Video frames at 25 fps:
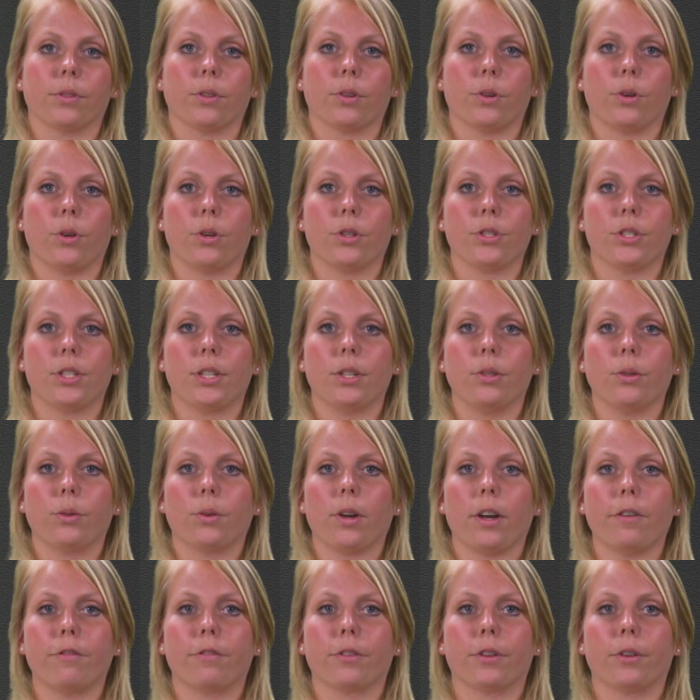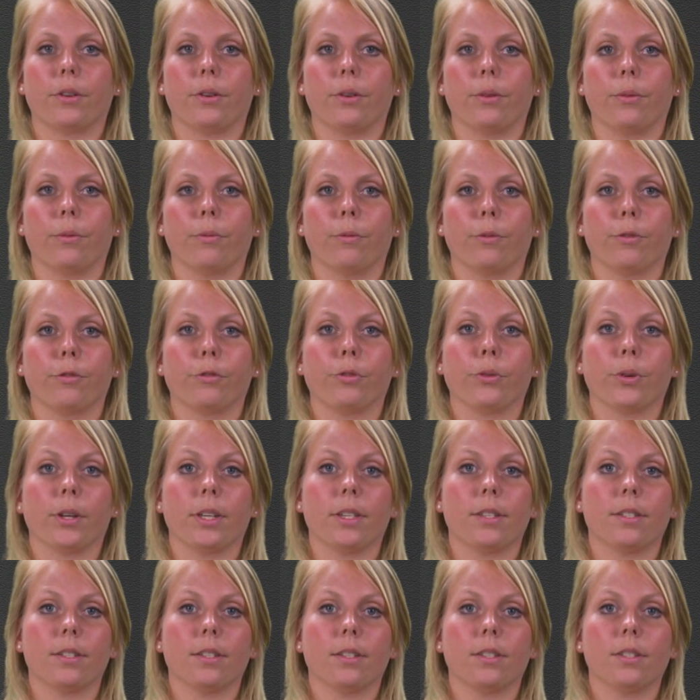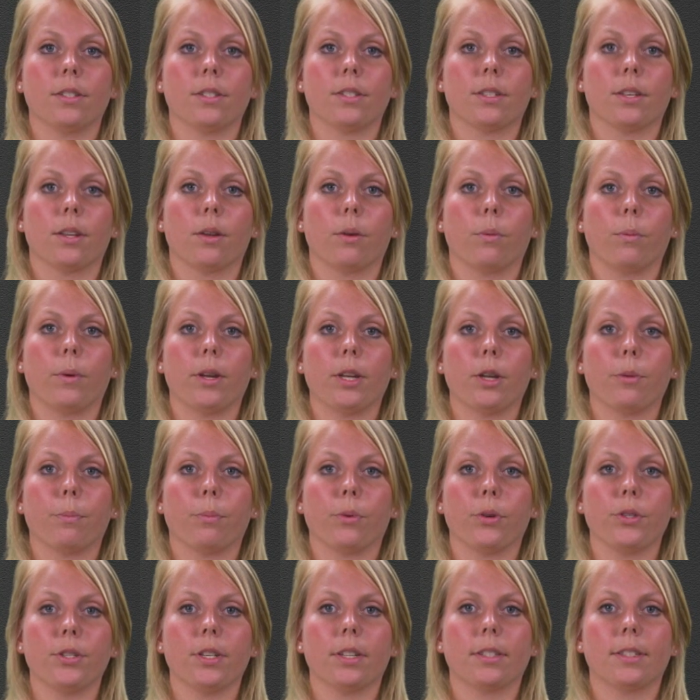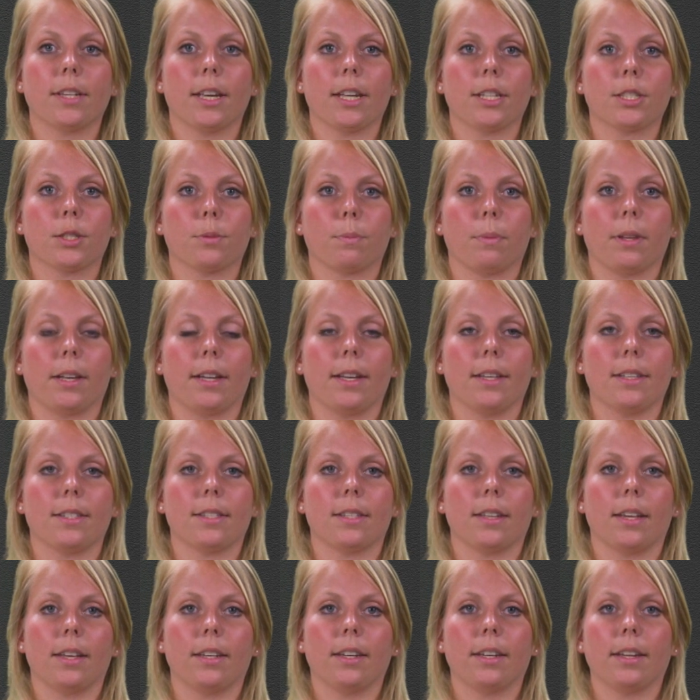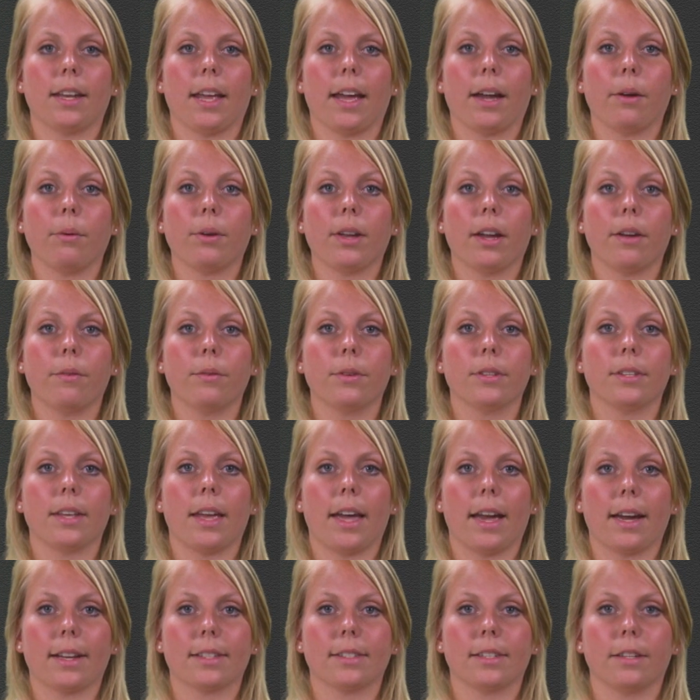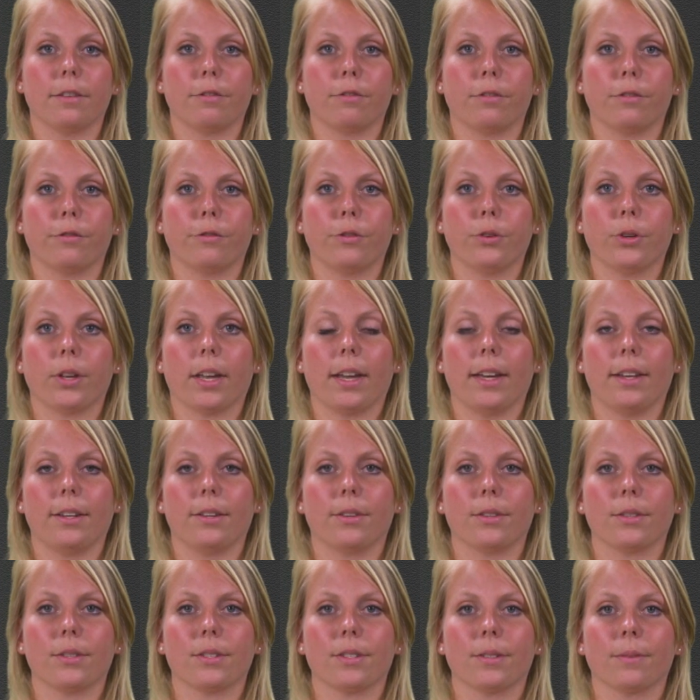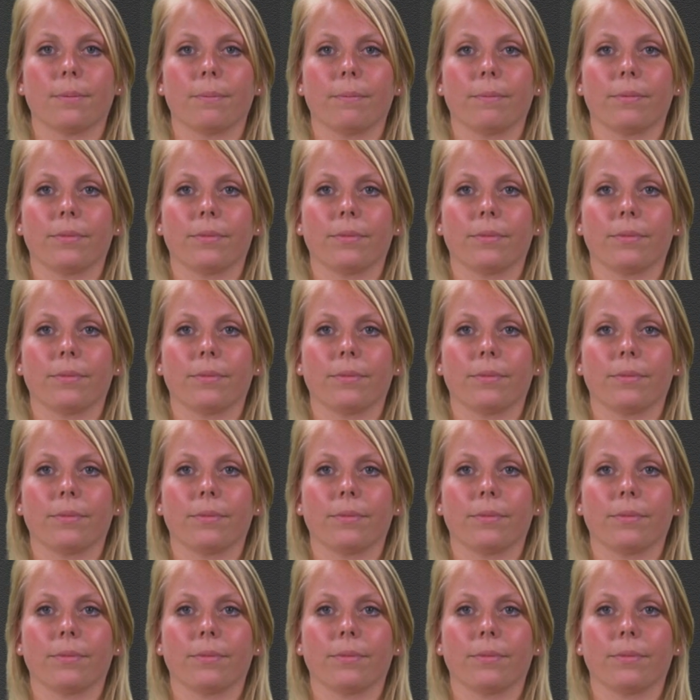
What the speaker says: or geographical, for instance, when your project takes place in an area with active volcanoes.